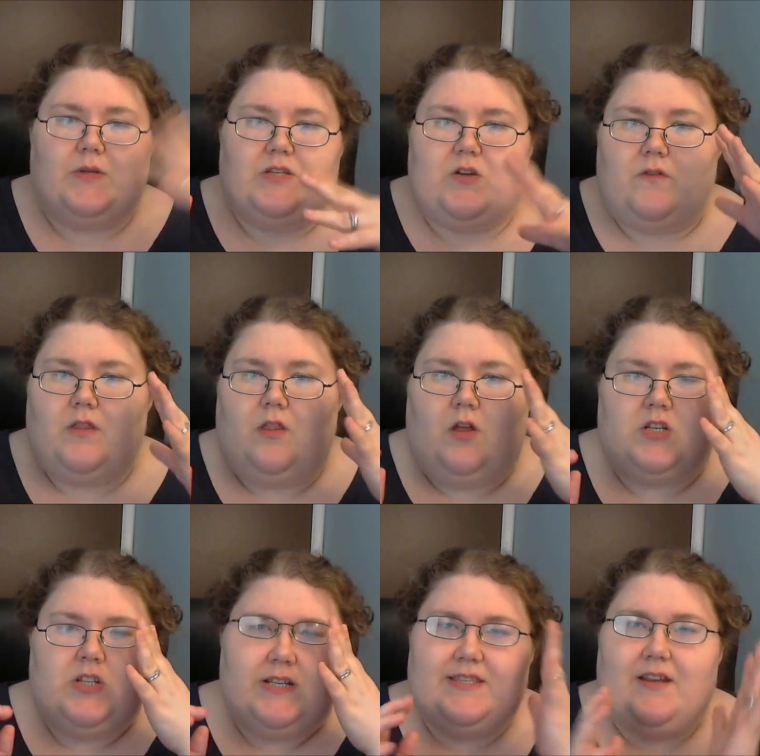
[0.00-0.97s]
over the
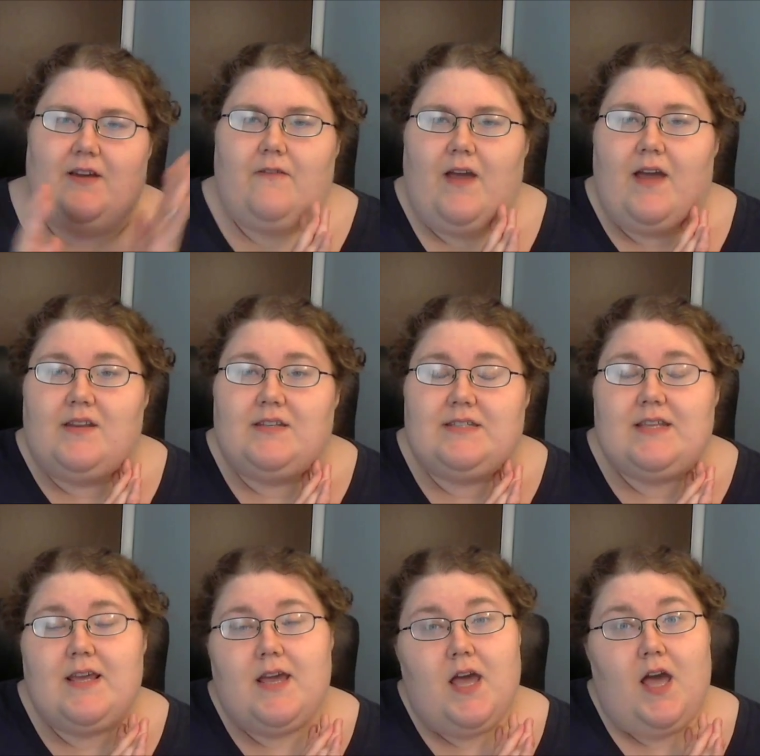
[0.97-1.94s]
laundry and stuff and
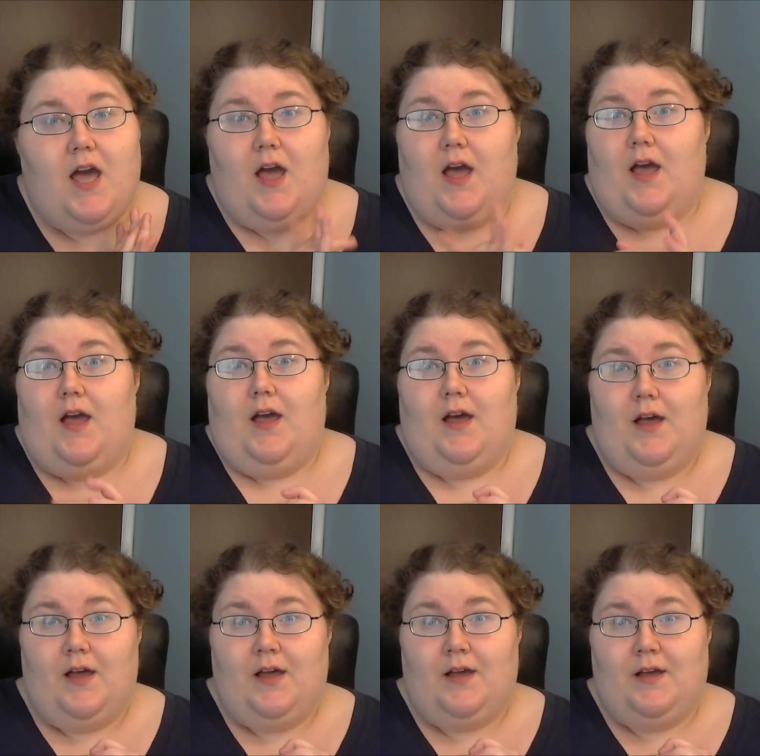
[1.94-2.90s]

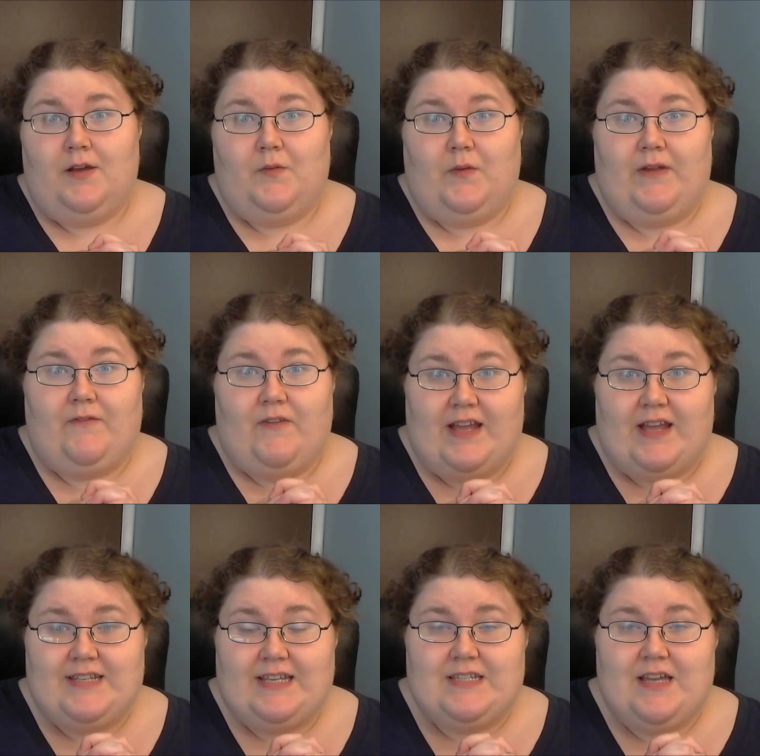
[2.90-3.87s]
wait for that to
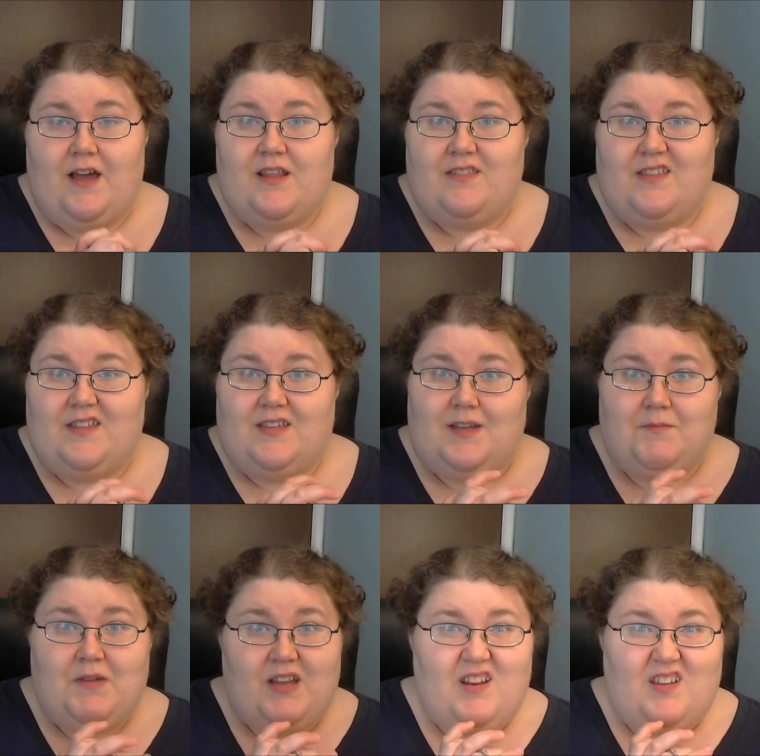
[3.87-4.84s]
get done, and then I'm
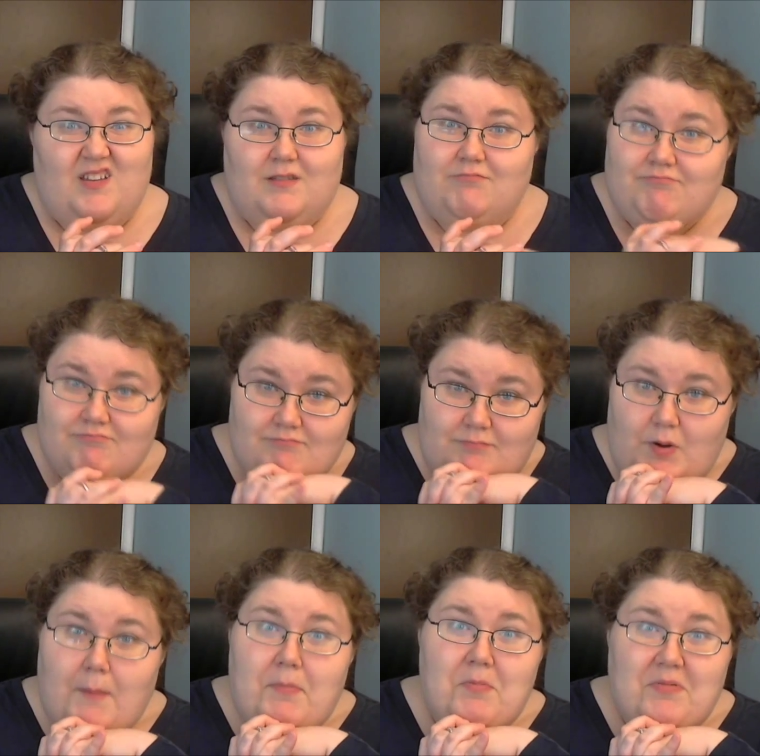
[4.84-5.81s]
gonna
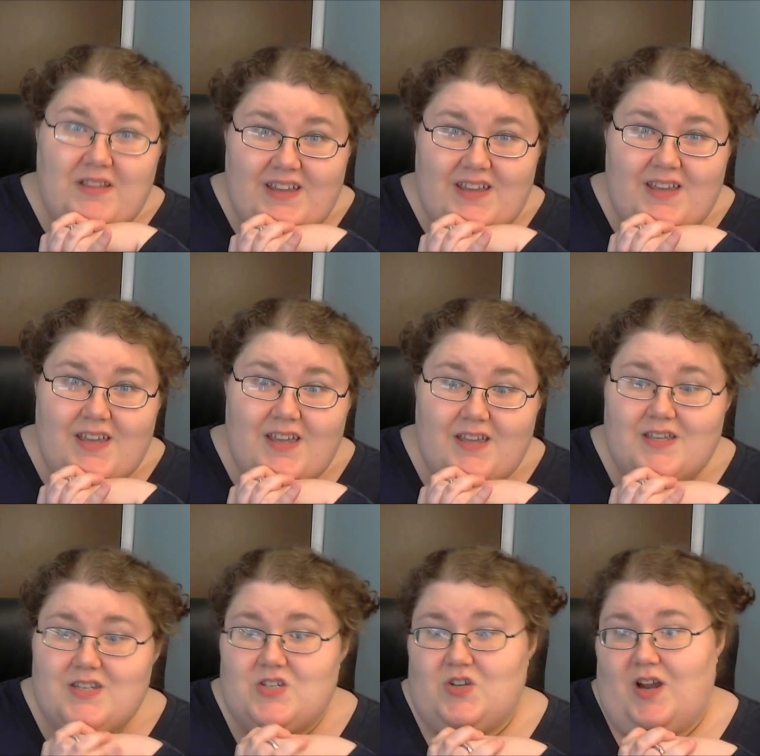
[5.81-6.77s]
probably
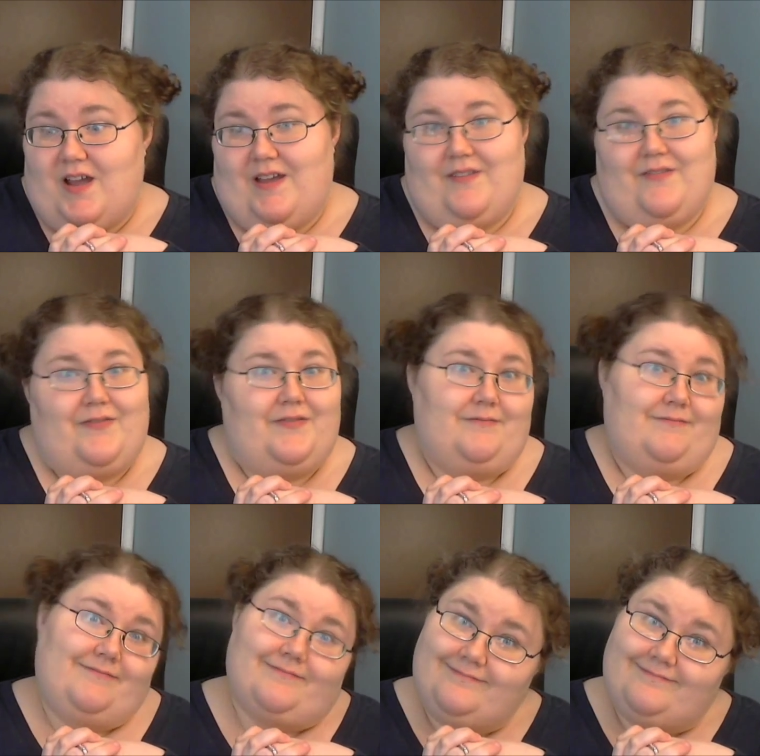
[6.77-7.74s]
drive.
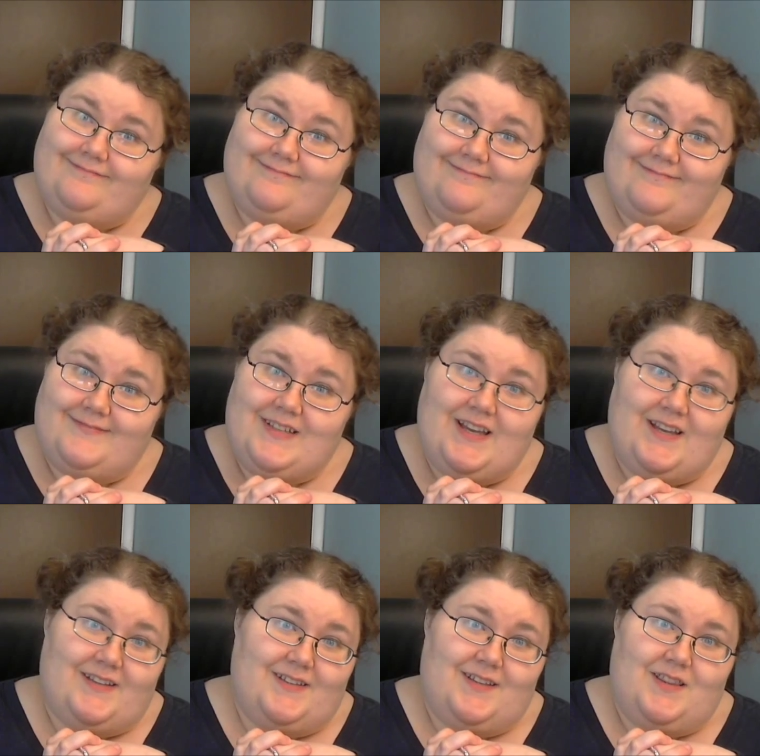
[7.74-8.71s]
Yeah,
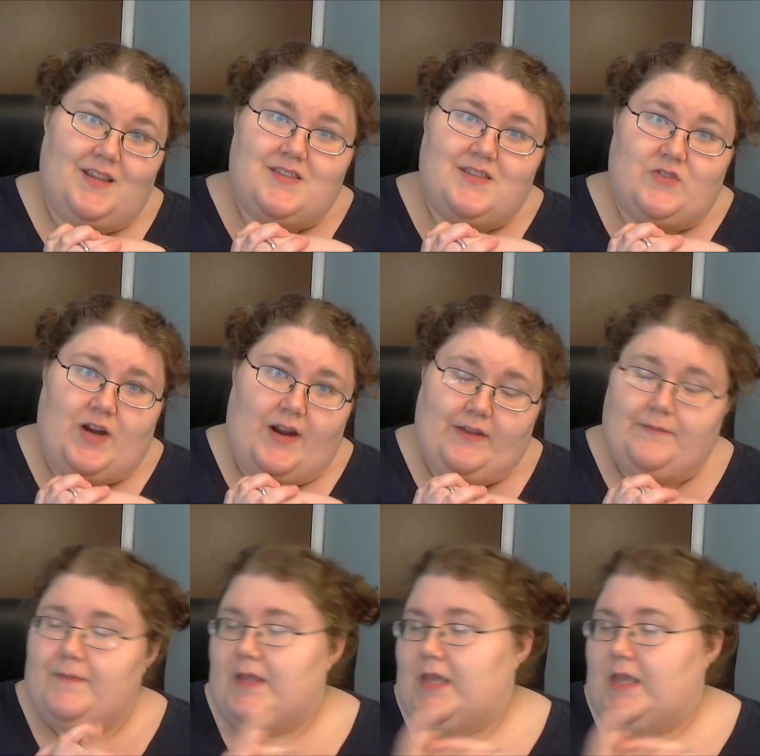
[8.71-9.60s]
lots of driving.